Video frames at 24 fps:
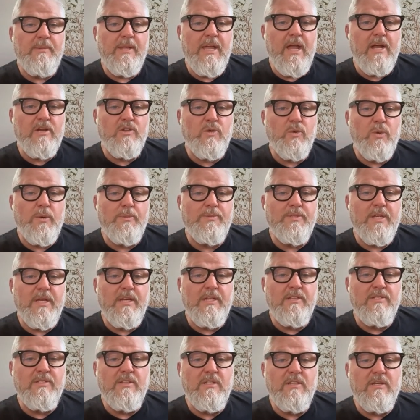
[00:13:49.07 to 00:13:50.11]
The actual website
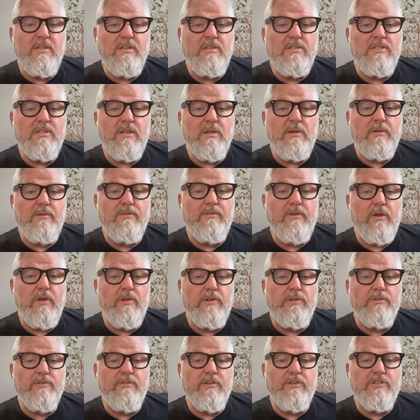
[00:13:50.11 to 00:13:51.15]
is the
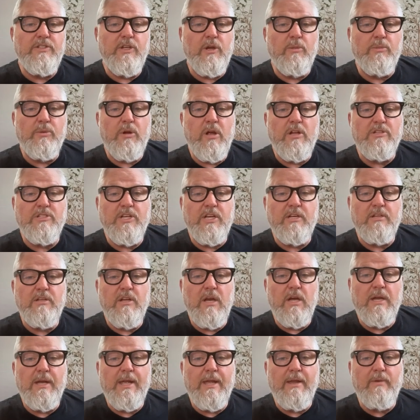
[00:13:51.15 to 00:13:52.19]
default Vercel project,
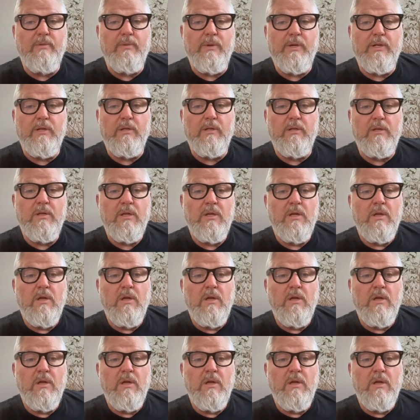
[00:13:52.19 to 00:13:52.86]
not a real